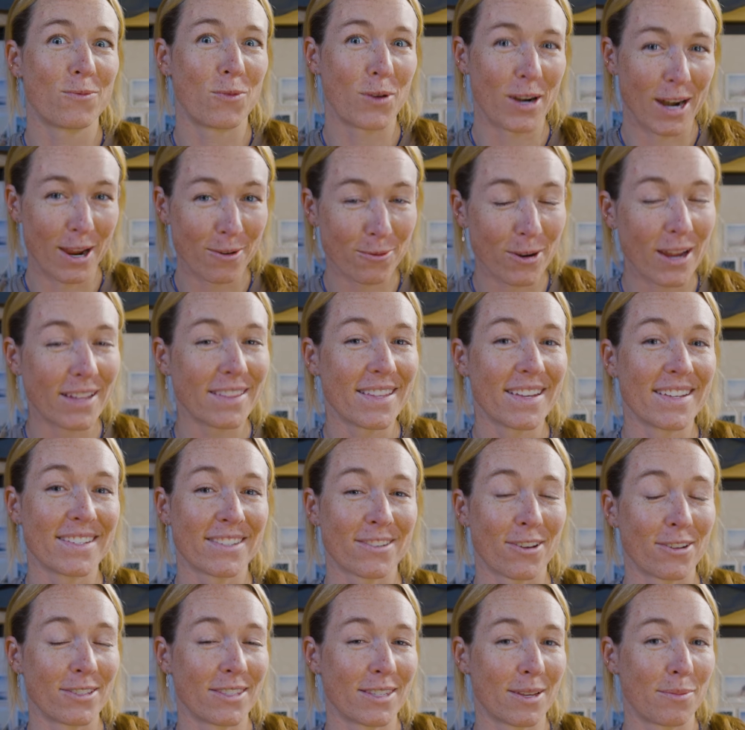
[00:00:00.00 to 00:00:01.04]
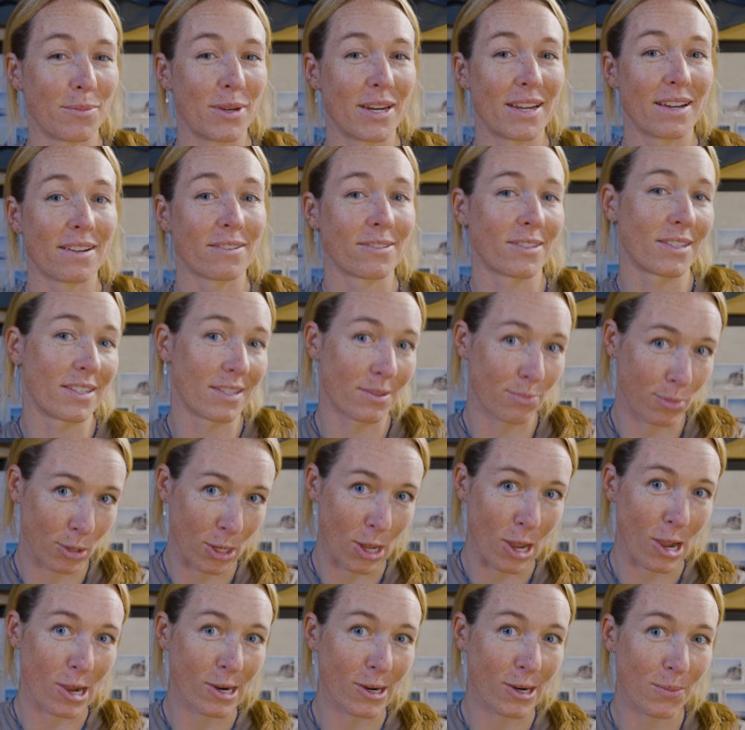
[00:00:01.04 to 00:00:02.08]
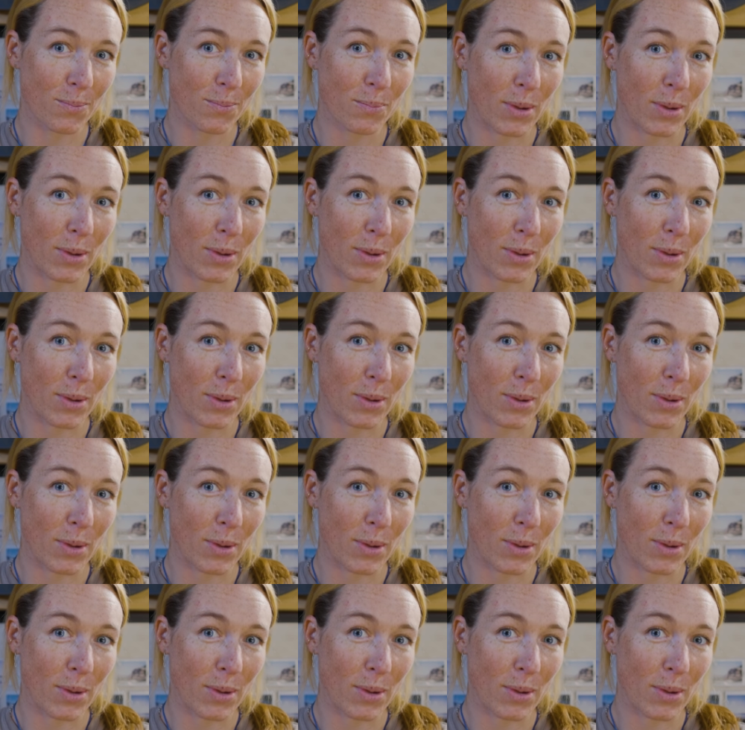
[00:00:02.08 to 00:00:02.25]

when I read this on somebody else's blog,